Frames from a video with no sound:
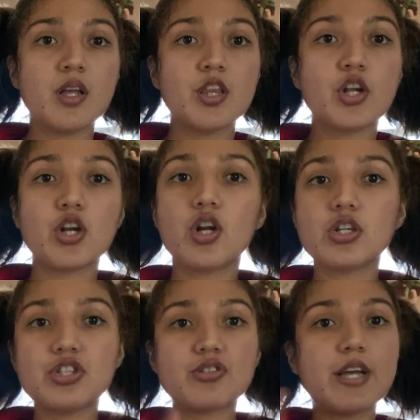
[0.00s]
They're
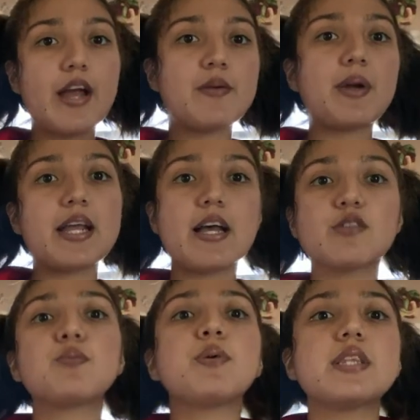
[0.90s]
nurturing everybody
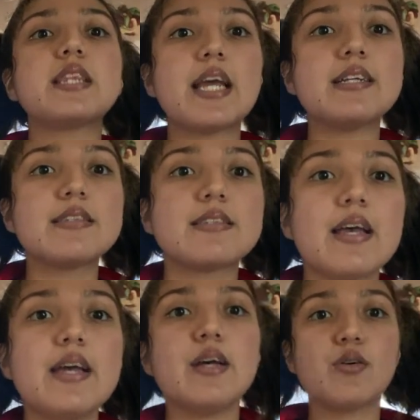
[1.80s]
else but
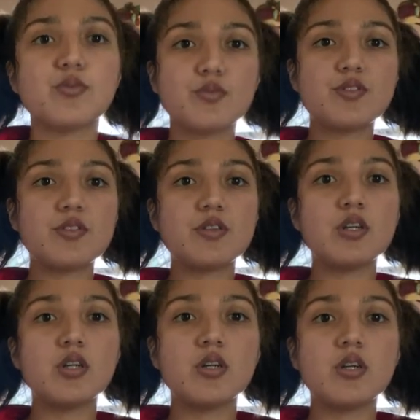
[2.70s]
themselves
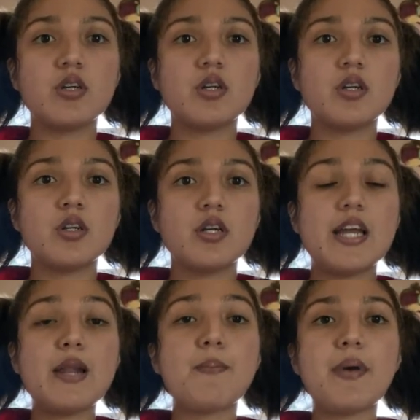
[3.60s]

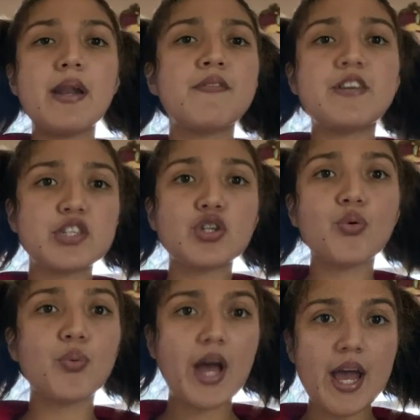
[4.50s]
in a
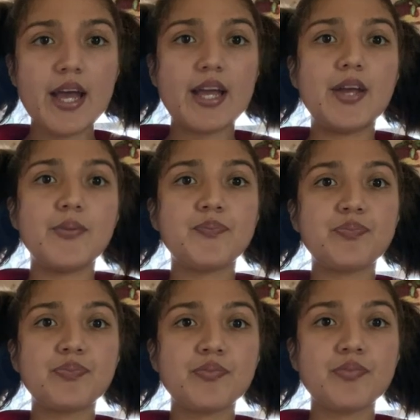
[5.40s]
beneficial way.
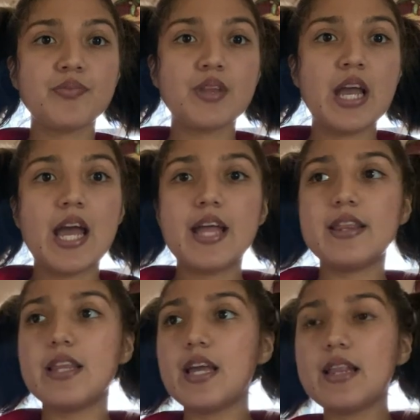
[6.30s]

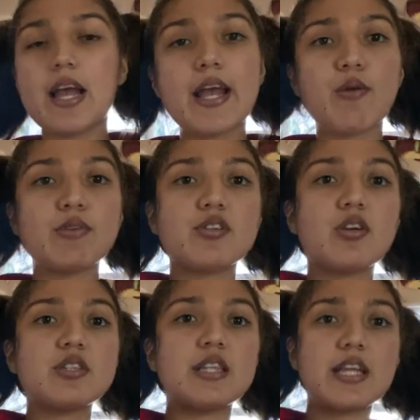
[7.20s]
And then that can
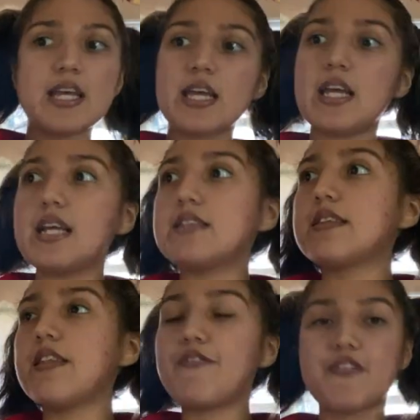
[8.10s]
result to the kids,
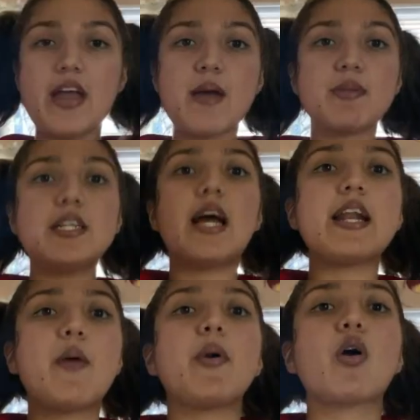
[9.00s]
the family
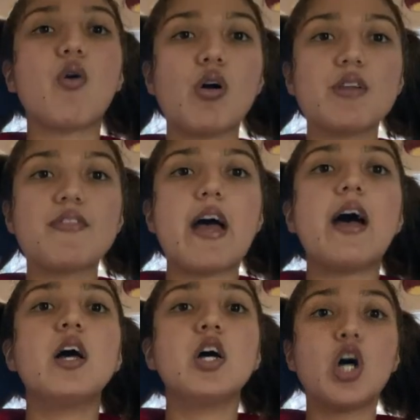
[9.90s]
dynamic, all of
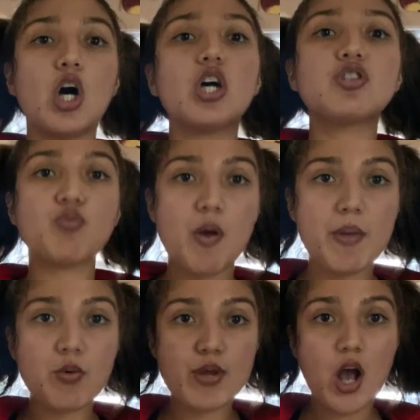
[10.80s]
that. Us
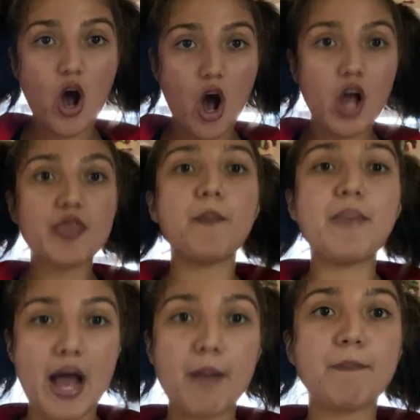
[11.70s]
women, we are the
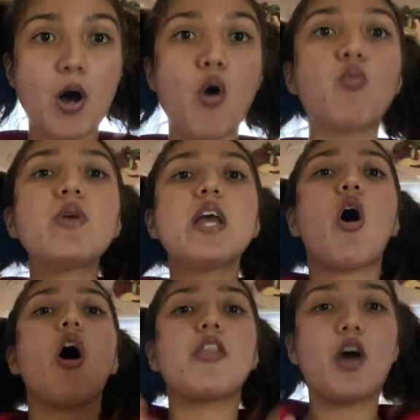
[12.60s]
backbone. We
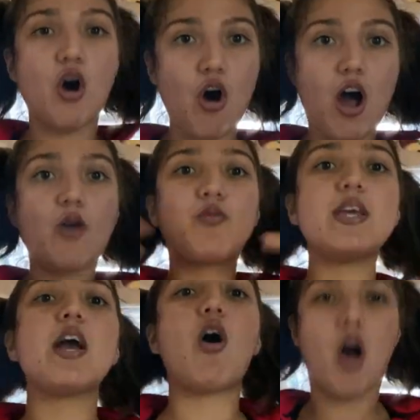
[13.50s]
are the heart.
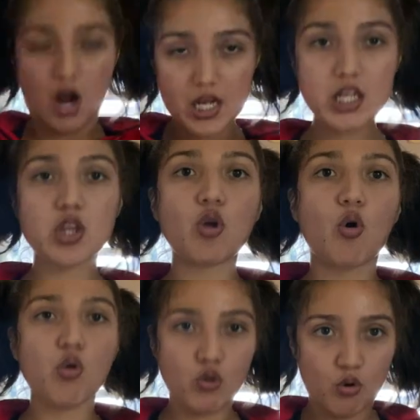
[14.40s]
We are
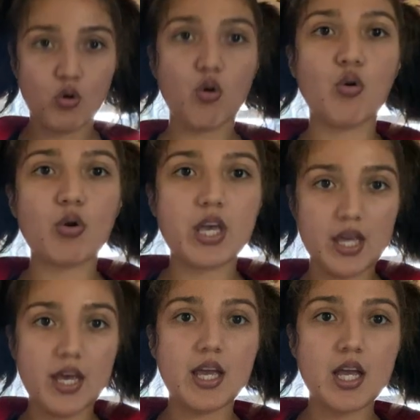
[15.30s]
itogo,
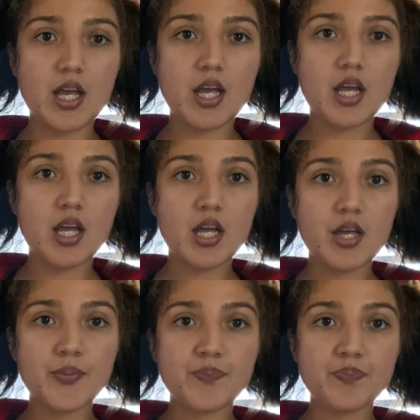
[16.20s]
okay?
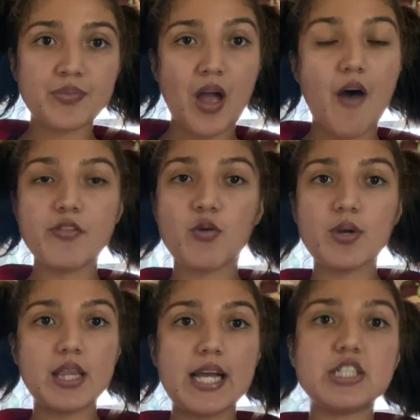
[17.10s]
Of the
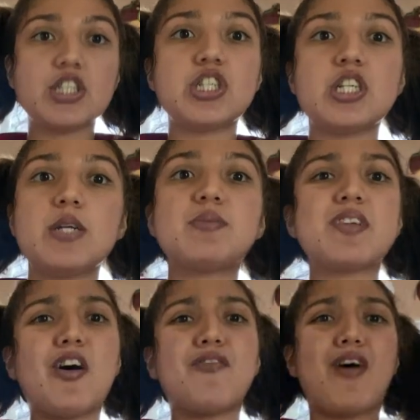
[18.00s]
relationships,
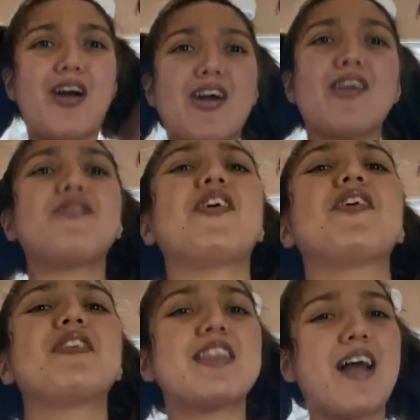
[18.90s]
of earth,
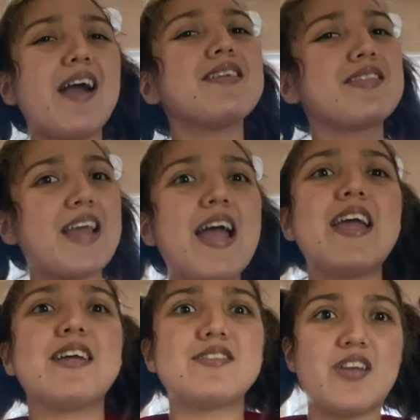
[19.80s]
of a lot of
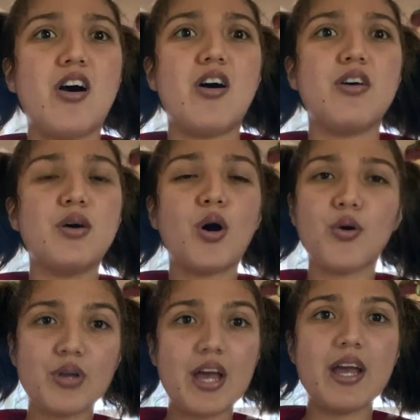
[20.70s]
things, y'all,
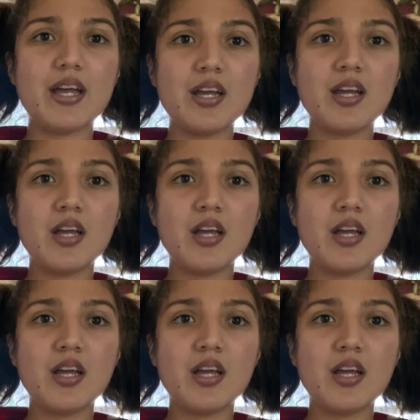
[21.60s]
okay?